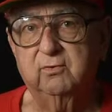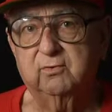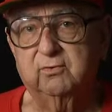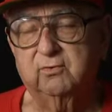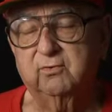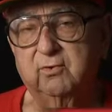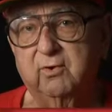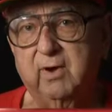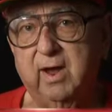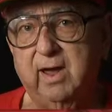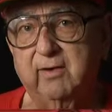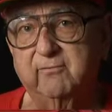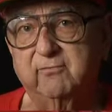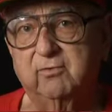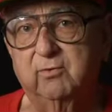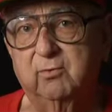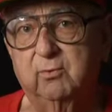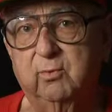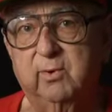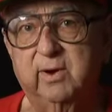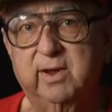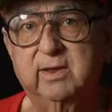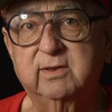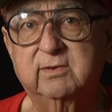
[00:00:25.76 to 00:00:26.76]

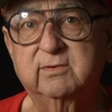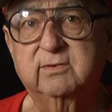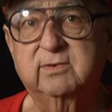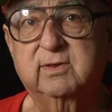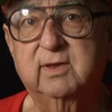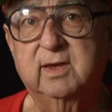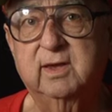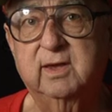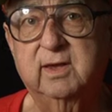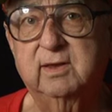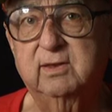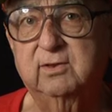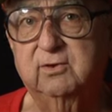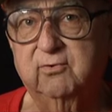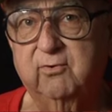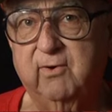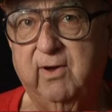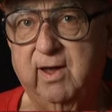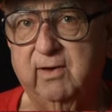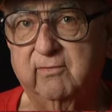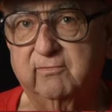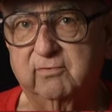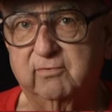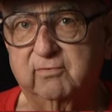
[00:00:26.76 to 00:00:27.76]
Travel Wednesday,
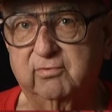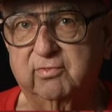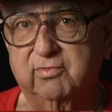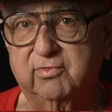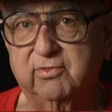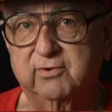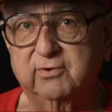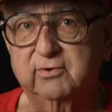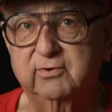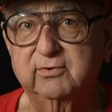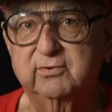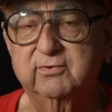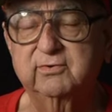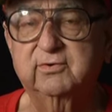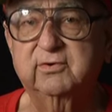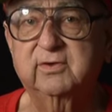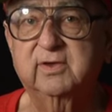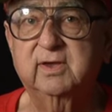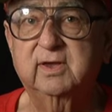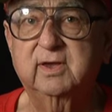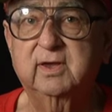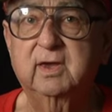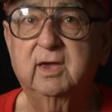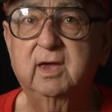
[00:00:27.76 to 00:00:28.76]
travel
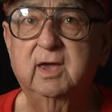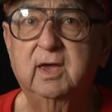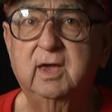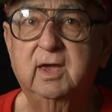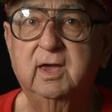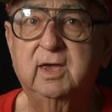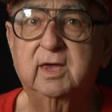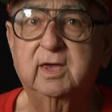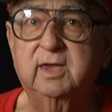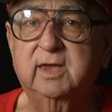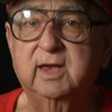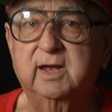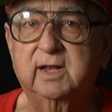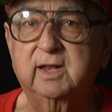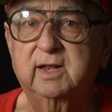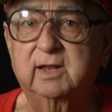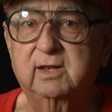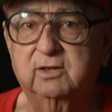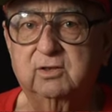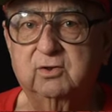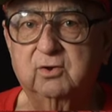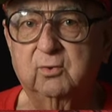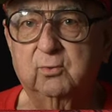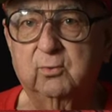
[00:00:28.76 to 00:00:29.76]
Thursday, get
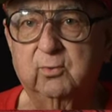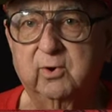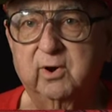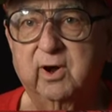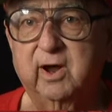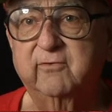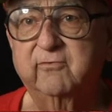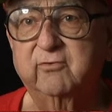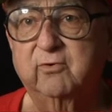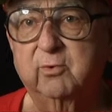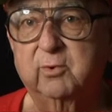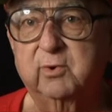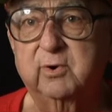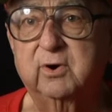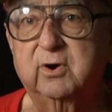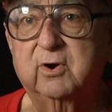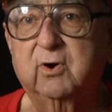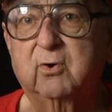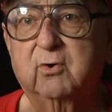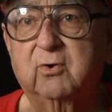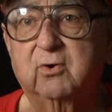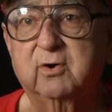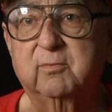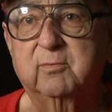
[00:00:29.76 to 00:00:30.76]
into wherever we're
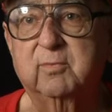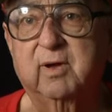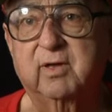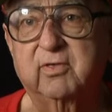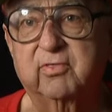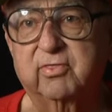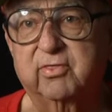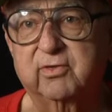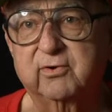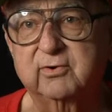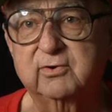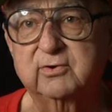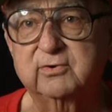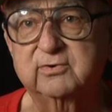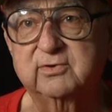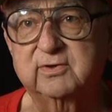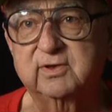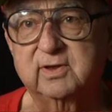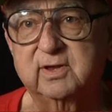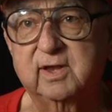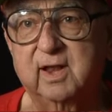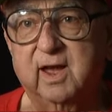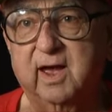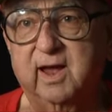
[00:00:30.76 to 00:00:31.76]
going by
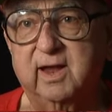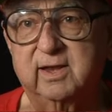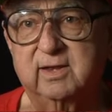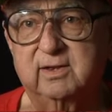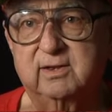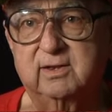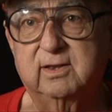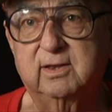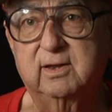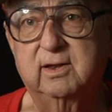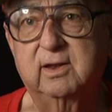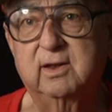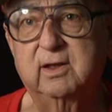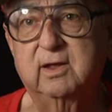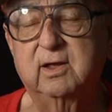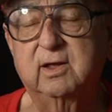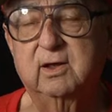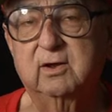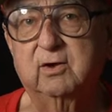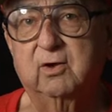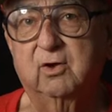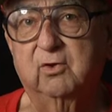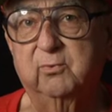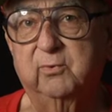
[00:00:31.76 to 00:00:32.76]
Thursday night
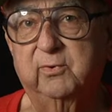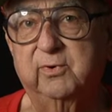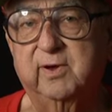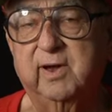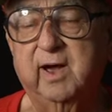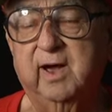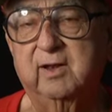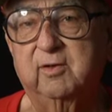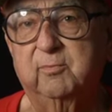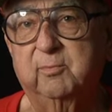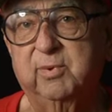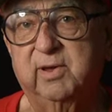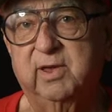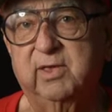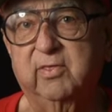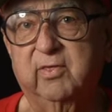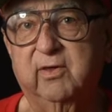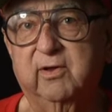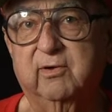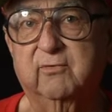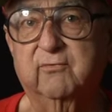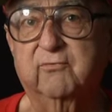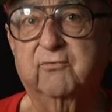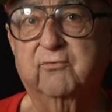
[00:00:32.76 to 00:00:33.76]
because we got to be
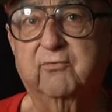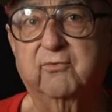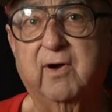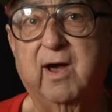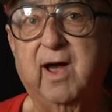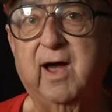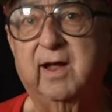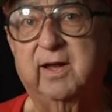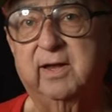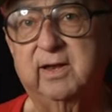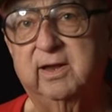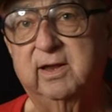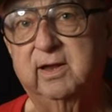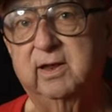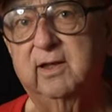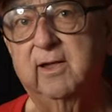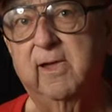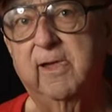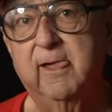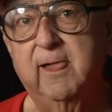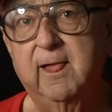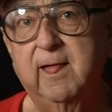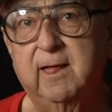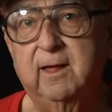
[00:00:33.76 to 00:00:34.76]
there Friday
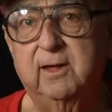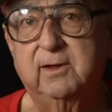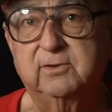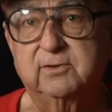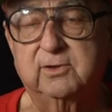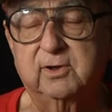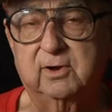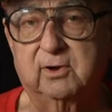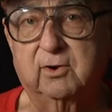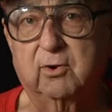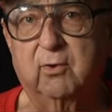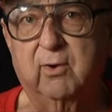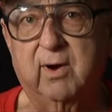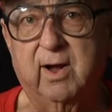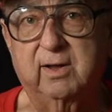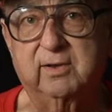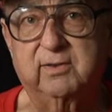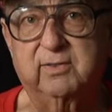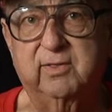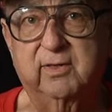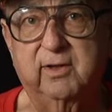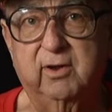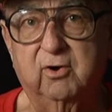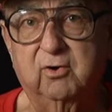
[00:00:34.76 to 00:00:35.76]
to go out
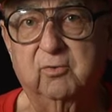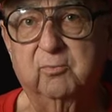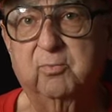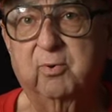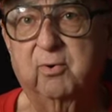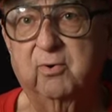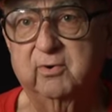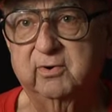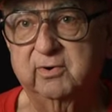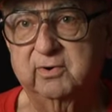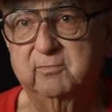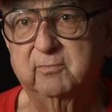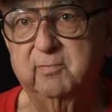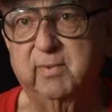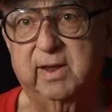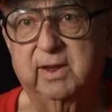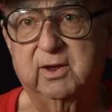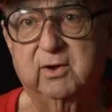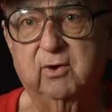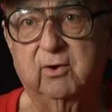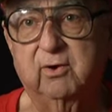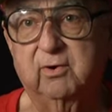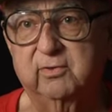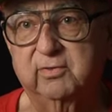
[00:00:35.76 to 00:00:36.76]
to the airport and
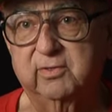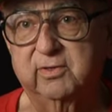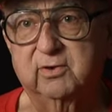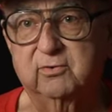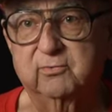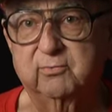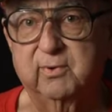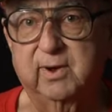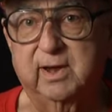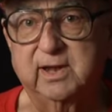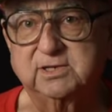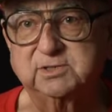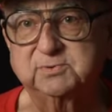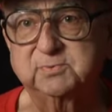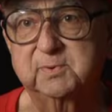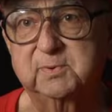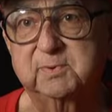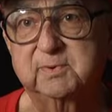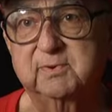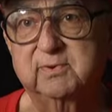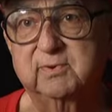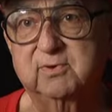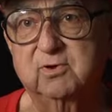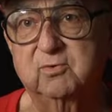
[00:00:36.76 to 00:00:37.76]
make all the
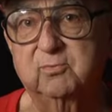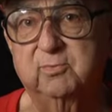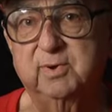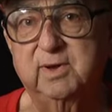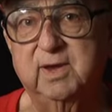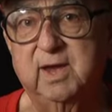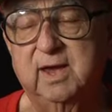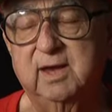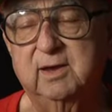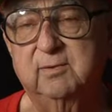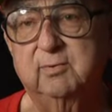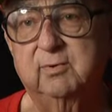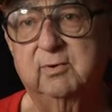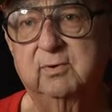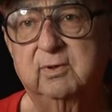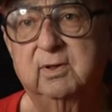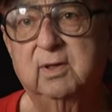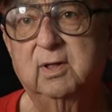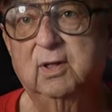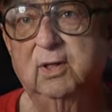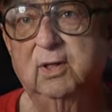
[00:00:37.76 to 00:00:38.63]
arrangements to be able